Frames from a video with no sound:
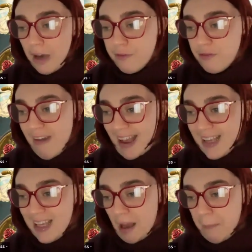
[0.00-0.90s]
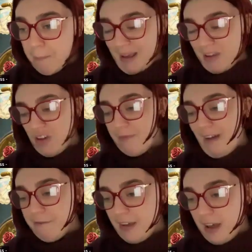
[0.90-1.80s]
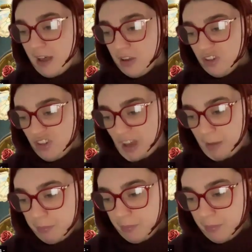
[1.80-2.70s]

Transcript: of great ambition and virtue.